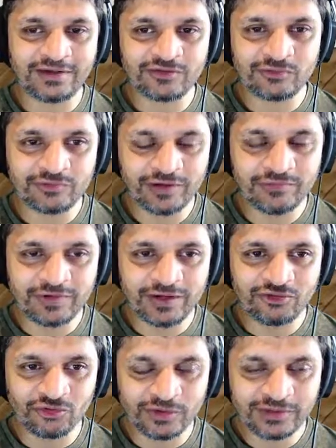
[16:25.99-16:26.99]
So for every
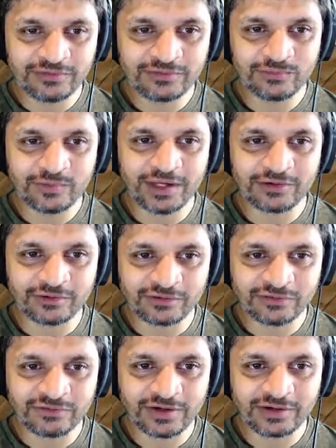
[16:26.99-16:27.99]
joint, we can
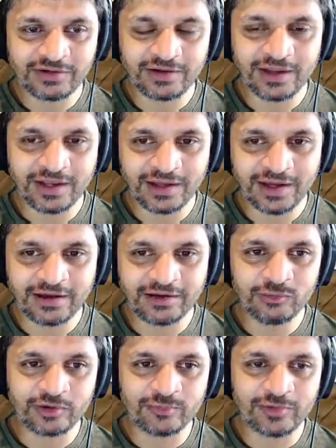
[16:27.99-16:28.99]
construct an AI
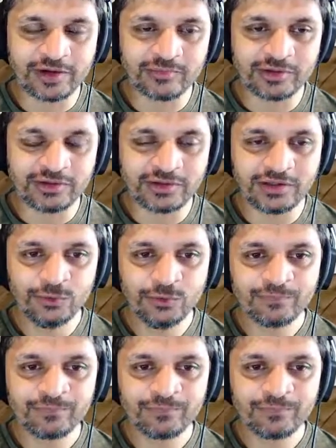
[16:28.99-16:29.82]
with parameter Q